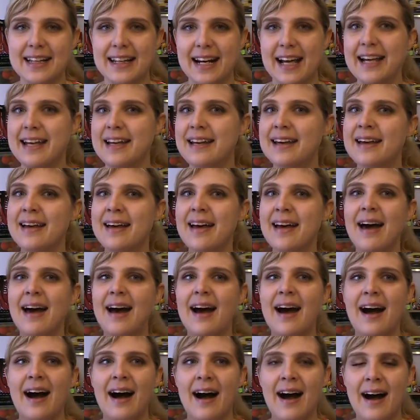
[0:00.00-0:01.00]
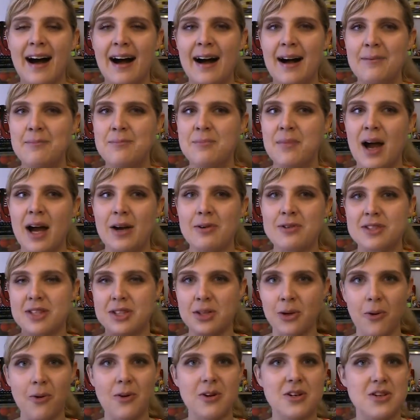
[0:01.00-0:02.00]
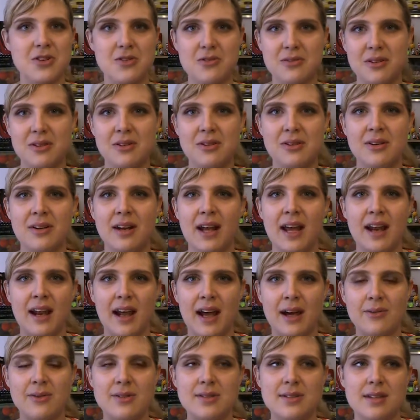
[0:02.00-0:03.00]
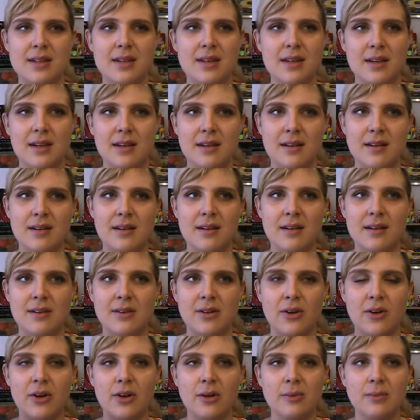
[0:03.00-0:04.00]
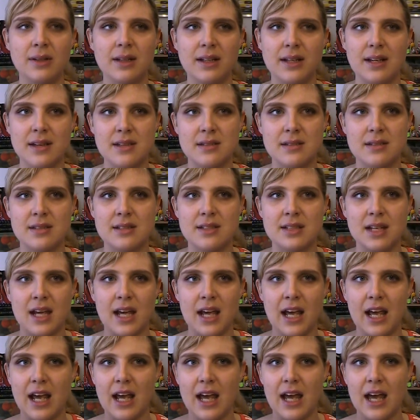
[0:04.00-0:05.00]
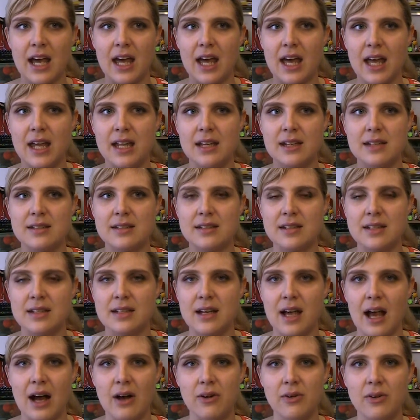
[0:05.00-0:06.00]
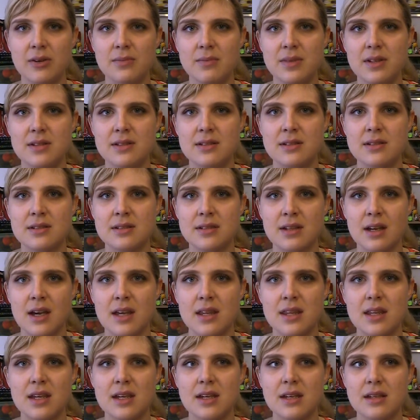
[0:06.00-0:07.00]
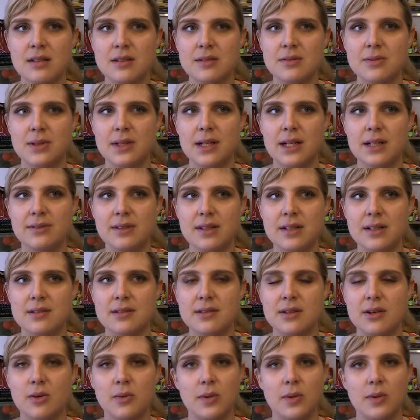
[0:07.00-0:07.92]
Like, I was a Tauren Druid, and I was an herbalist and an alchemist, I think is what I was.